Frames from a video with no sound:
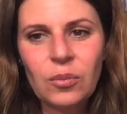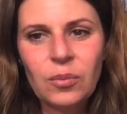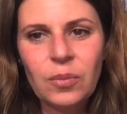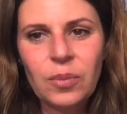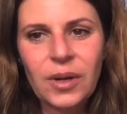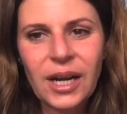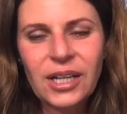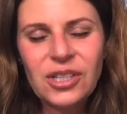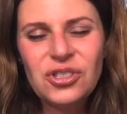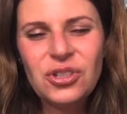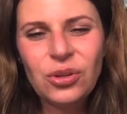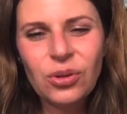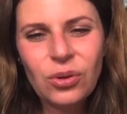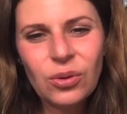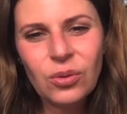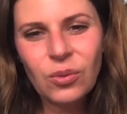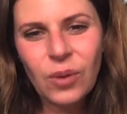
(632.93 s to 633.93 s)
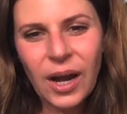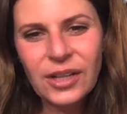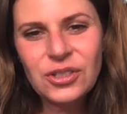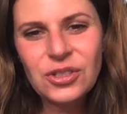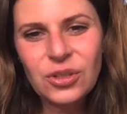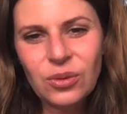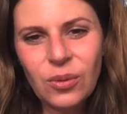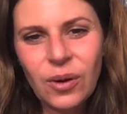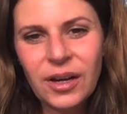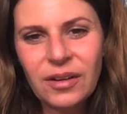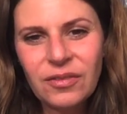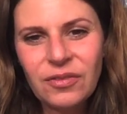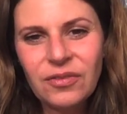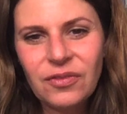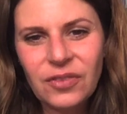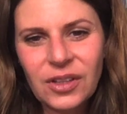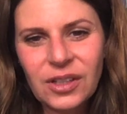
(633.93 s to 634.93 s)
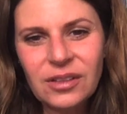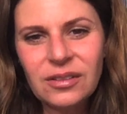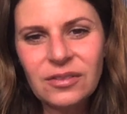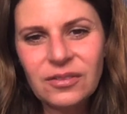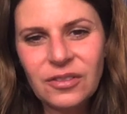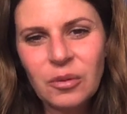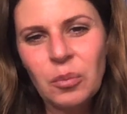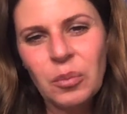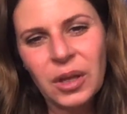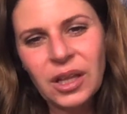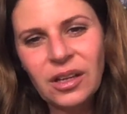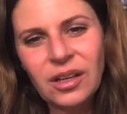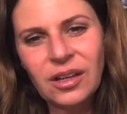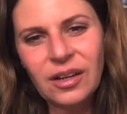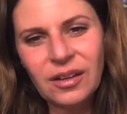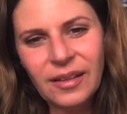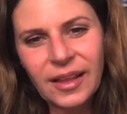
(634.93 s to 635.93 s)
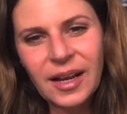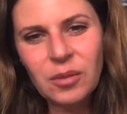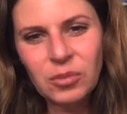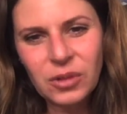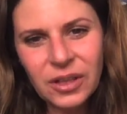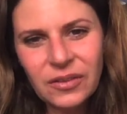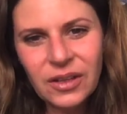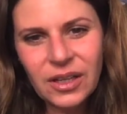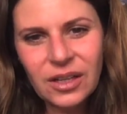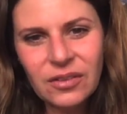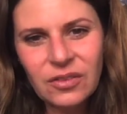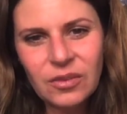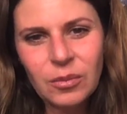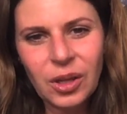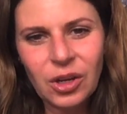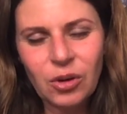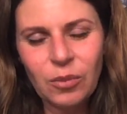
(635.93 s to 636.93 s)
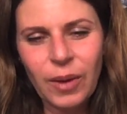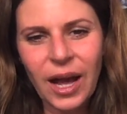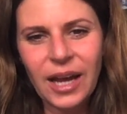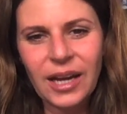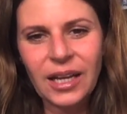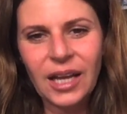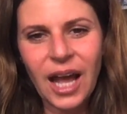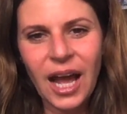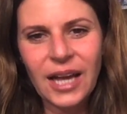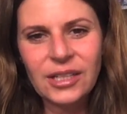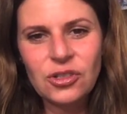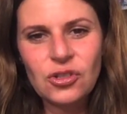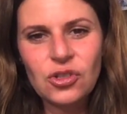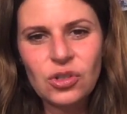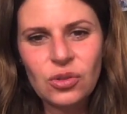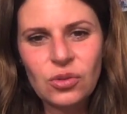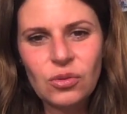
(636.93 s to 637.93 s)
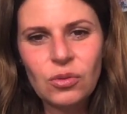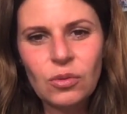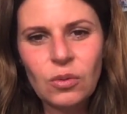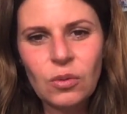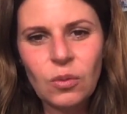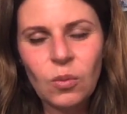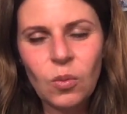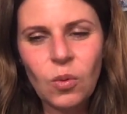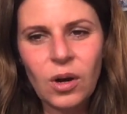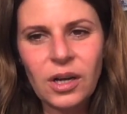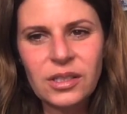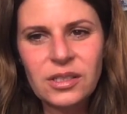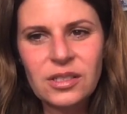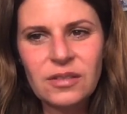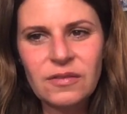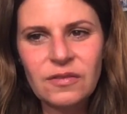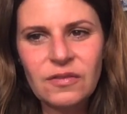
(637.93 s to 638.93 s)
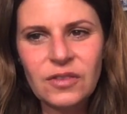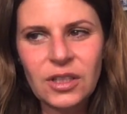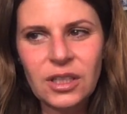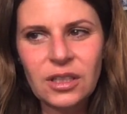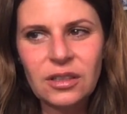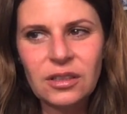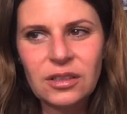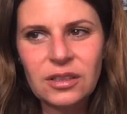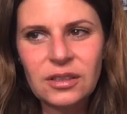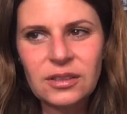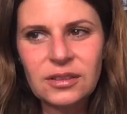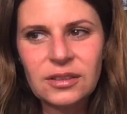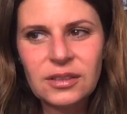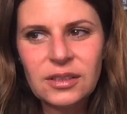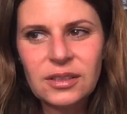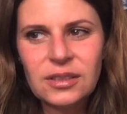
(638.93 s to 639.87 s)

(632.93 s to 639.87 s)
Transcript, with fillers: But I do. I do want to feel familiar, like I'm living in a familiar body. I do want to feel